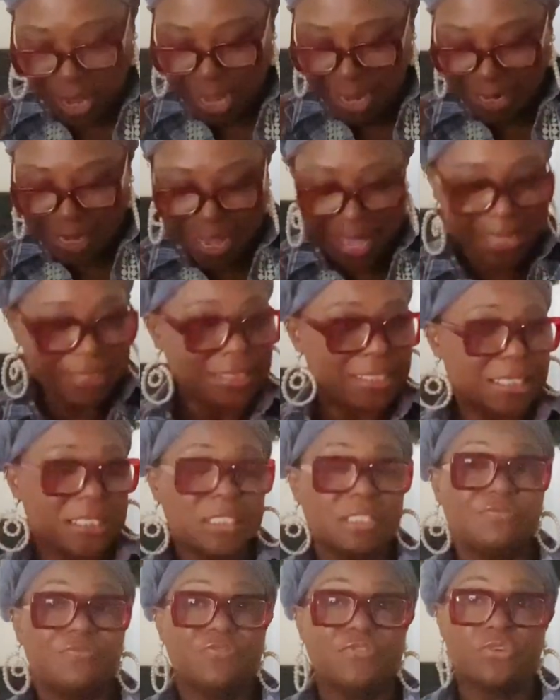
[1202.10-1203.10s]
i got
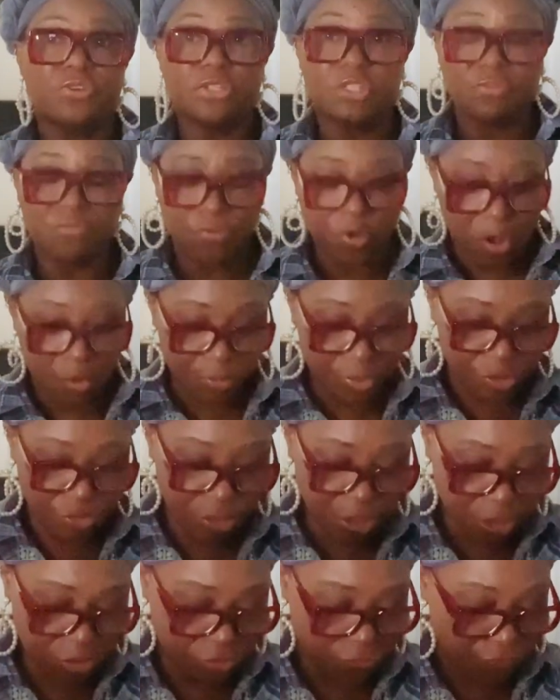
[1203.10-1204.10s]
this first of all when you
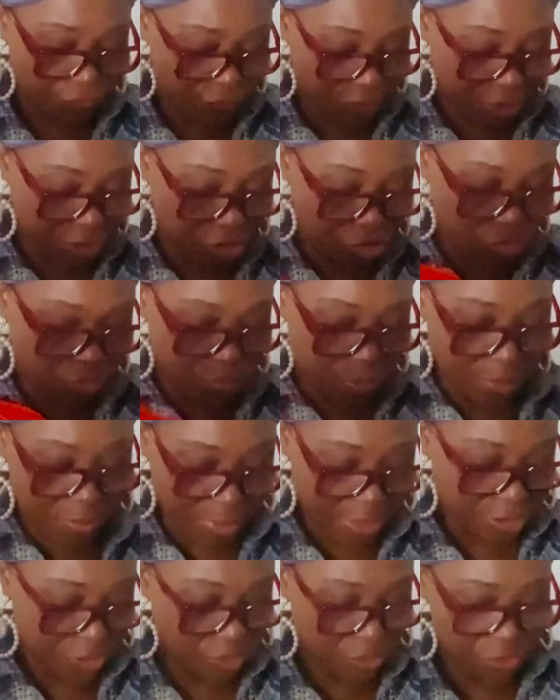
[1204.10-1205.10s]
get vintage remember
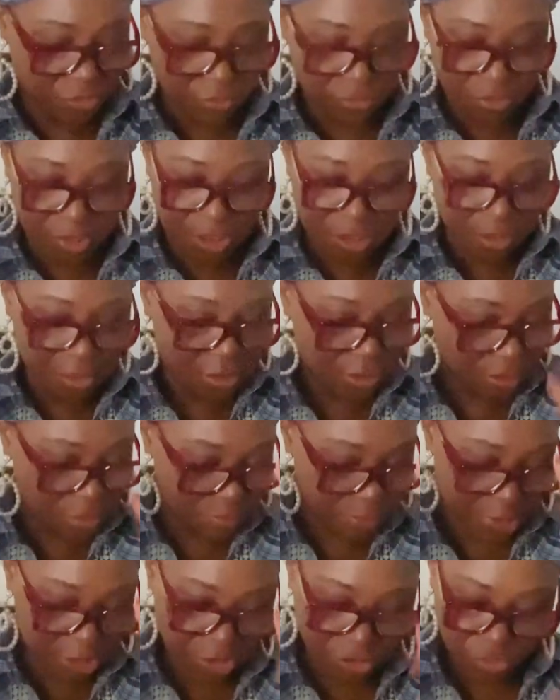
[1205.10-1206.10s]
i told you you need to
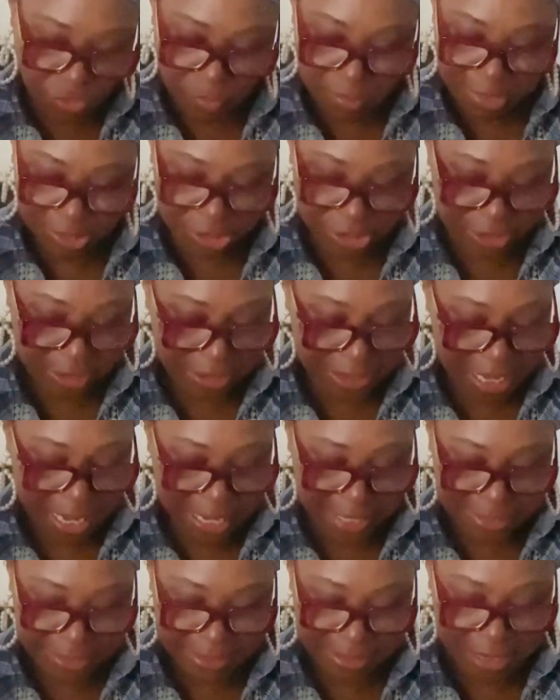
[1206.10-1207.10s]
make sure about your
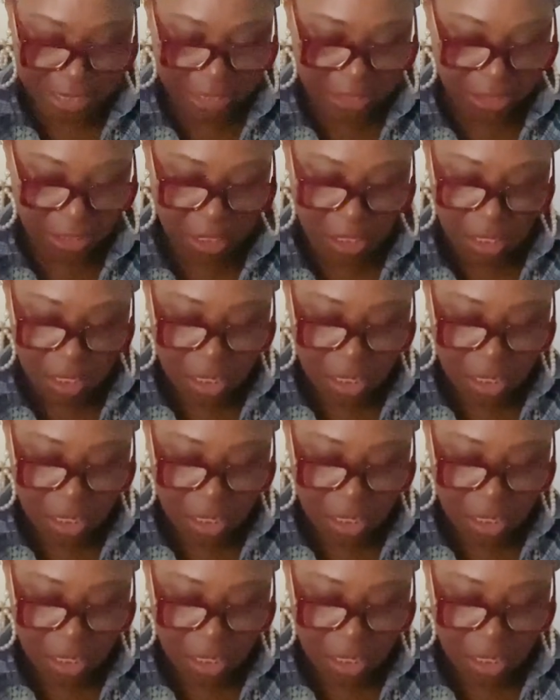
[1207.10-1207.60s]
sizes honey